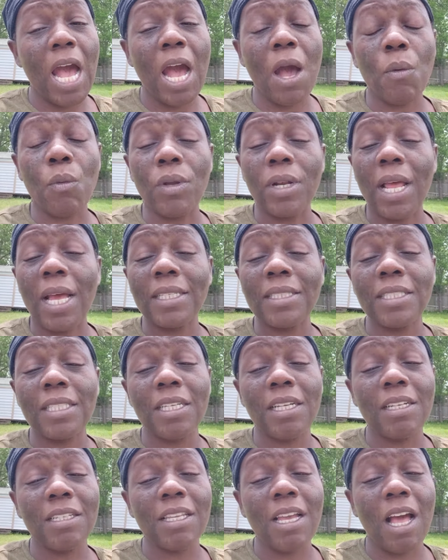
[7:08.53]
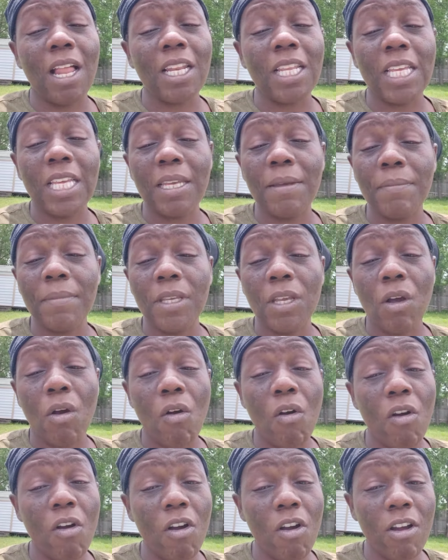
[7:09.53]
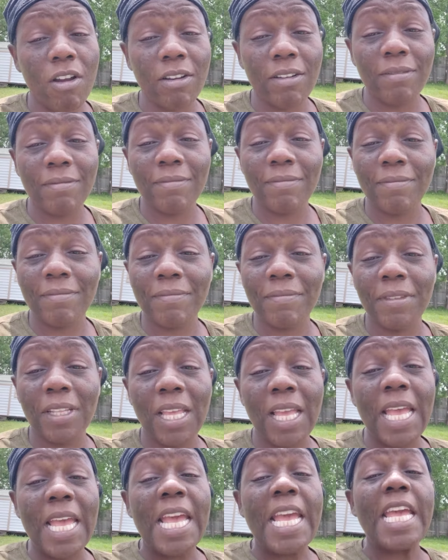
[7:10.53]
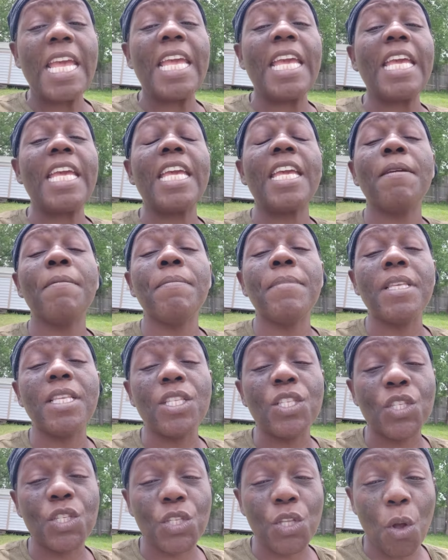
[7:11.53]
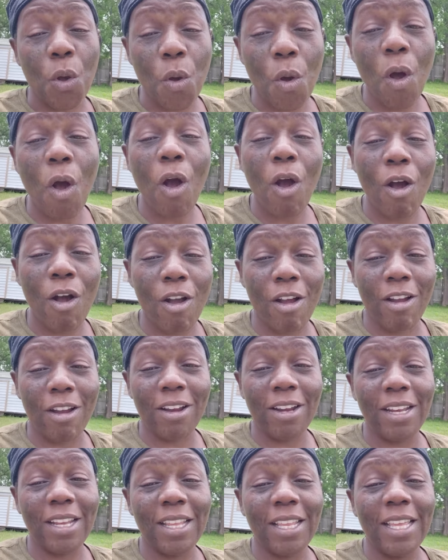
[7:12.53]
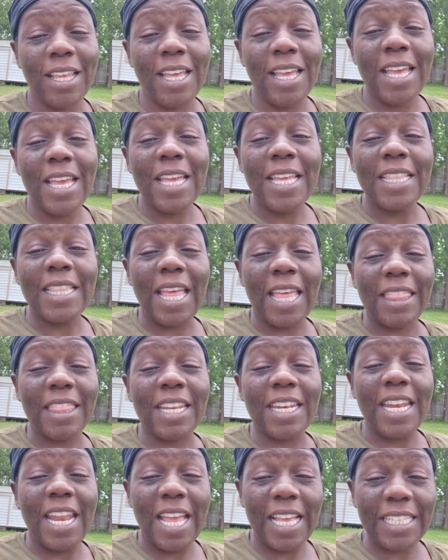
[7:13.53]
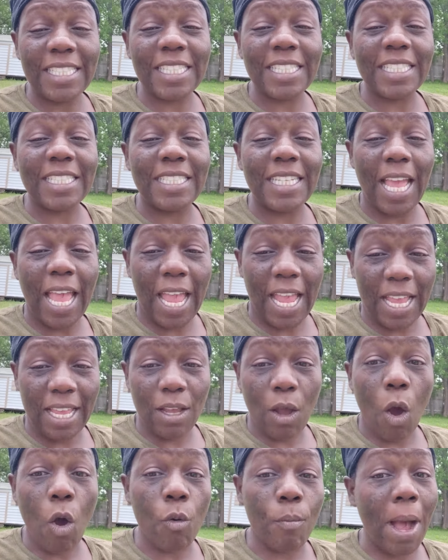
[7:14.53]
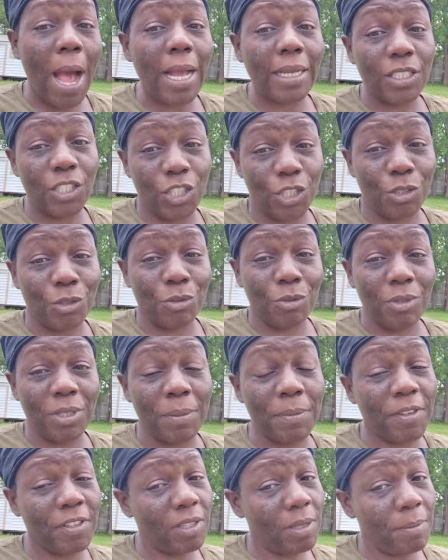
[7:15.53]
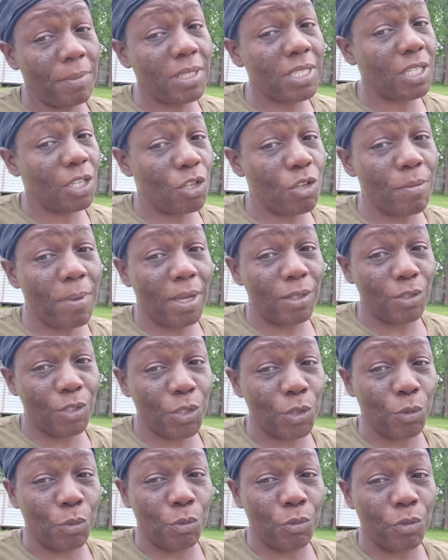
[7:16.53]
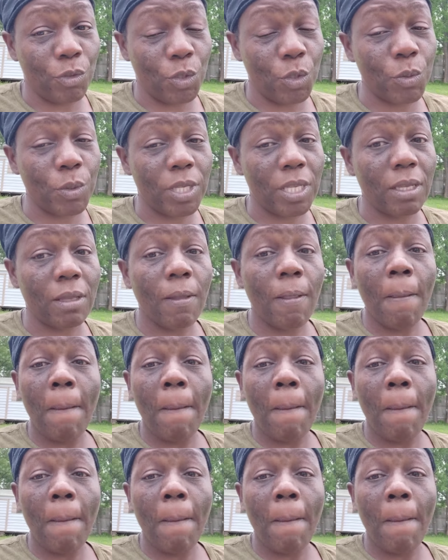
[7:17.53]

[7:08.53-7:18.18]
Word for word: I, when I tell y'all it hit me hard, it hit me so hard that the next day, oh mind you, let me let me tell you about two real quick.